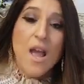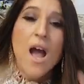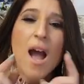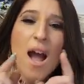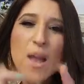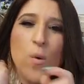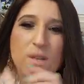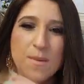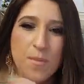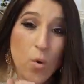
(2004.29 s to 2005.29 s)
I
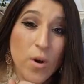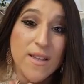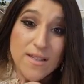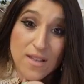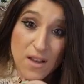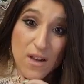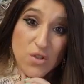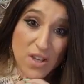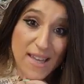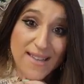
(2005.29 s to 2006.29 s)
was important enough
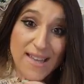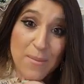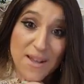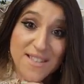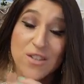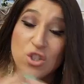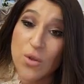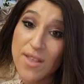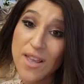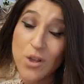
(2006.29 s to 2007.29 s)
to get that message. So
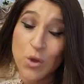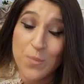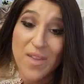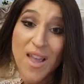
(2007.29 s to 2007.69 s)
thank you.